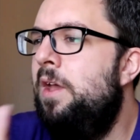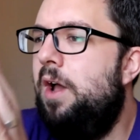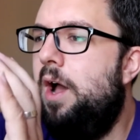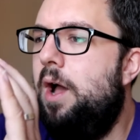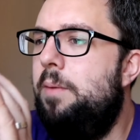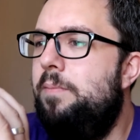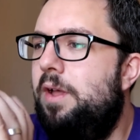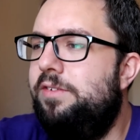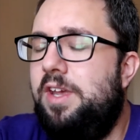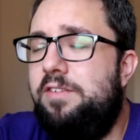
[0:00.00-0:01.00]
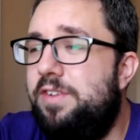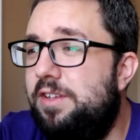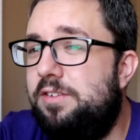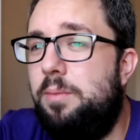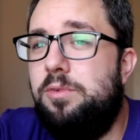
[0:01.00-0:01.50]
And second
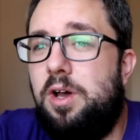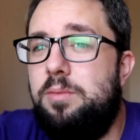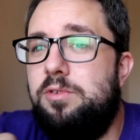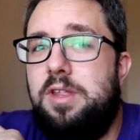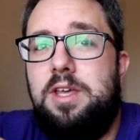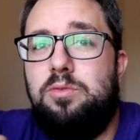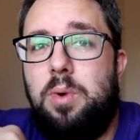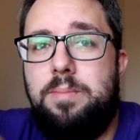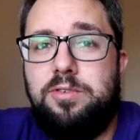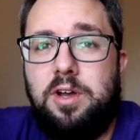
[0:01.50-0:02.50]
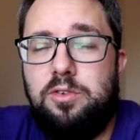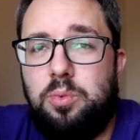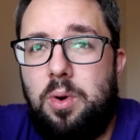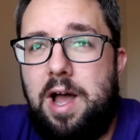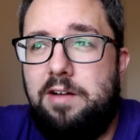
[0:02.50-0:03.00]
thing, sometimes these websites
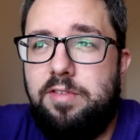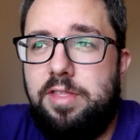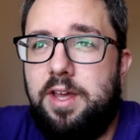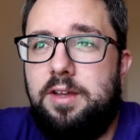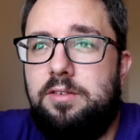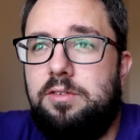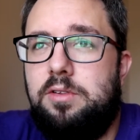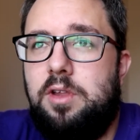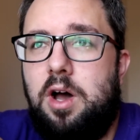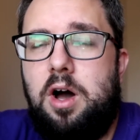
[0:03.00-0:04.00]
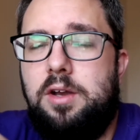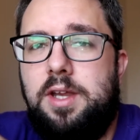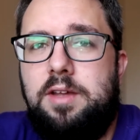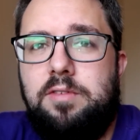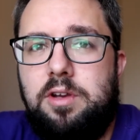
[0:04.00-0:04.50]
will have things that aren't
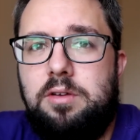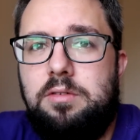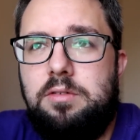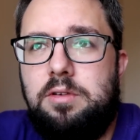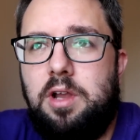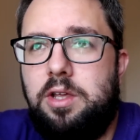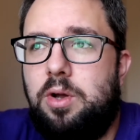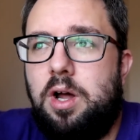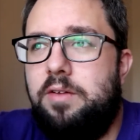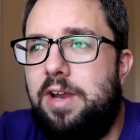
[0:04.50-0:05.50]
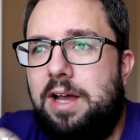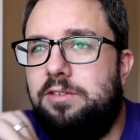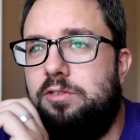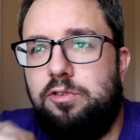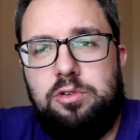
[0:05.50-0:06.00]
even, like, you can't even
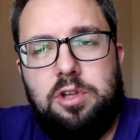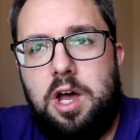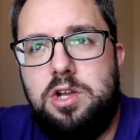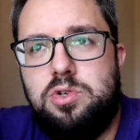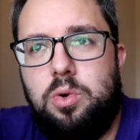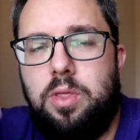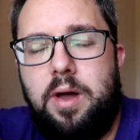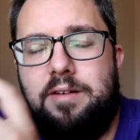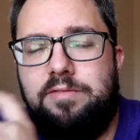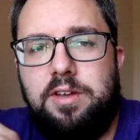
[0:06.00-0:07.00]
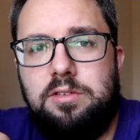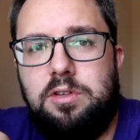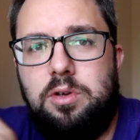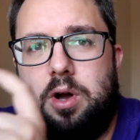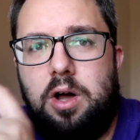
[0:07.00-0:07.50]
access through search, or they'll have things
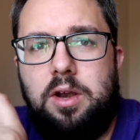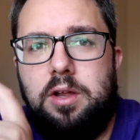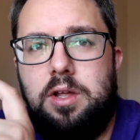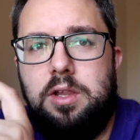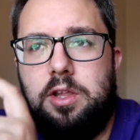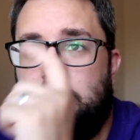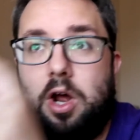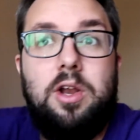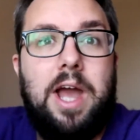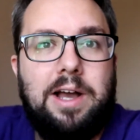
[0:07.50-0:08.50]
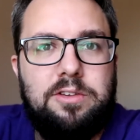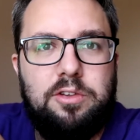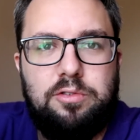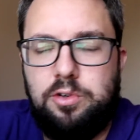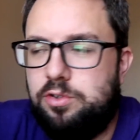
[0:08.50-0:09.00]
that you can only
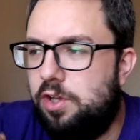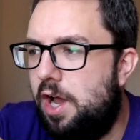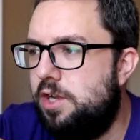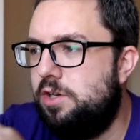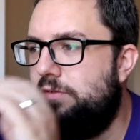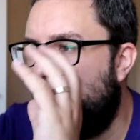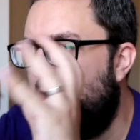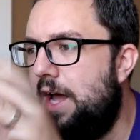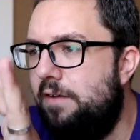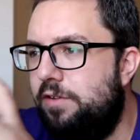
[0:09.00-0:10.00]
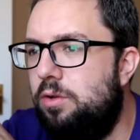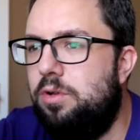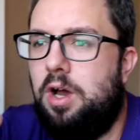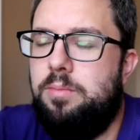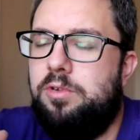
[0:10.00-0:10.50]
access through search. I've seen that a few
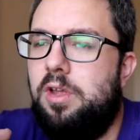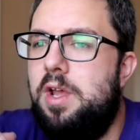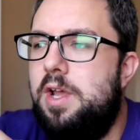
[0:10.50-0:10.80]
times.